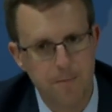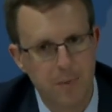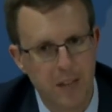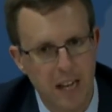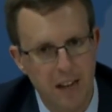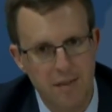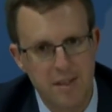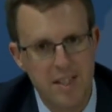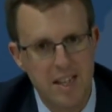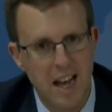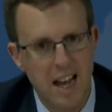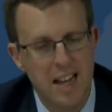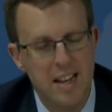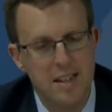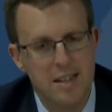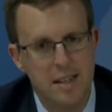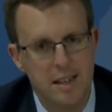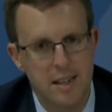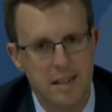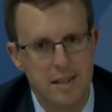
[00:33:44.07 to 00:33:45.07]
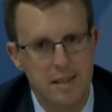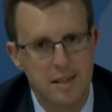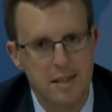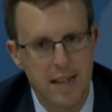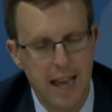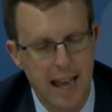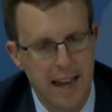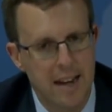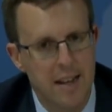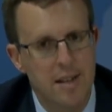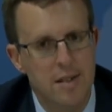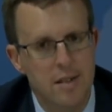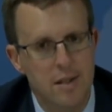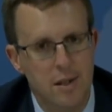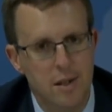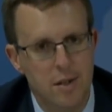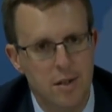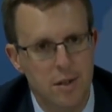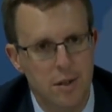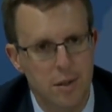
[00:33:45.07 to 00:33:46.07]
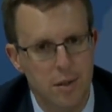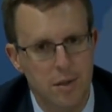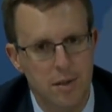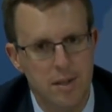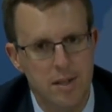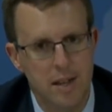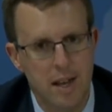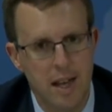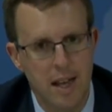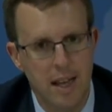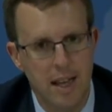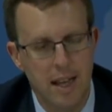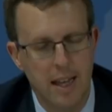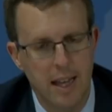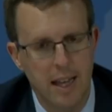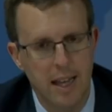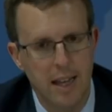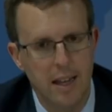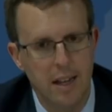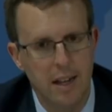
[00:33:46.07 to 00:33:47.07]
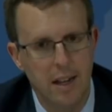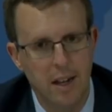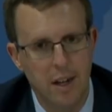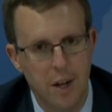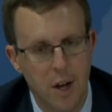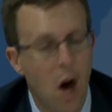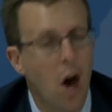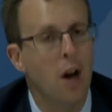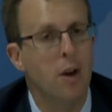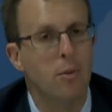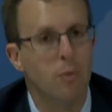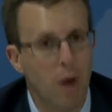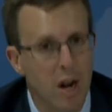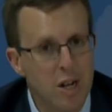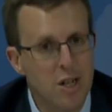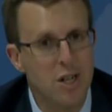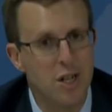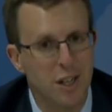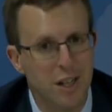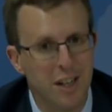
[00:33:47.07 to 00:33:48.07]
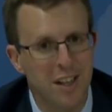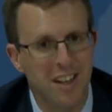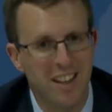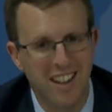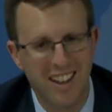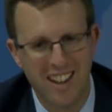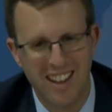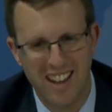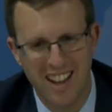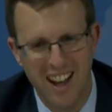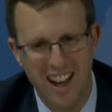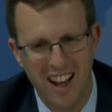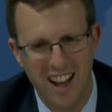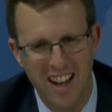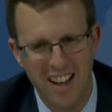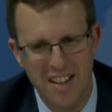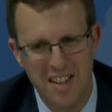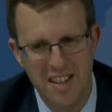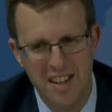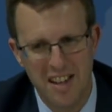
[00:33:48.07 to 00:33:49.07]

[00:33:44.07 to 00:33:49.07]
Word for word: of scientists and institutes in non Russian uh,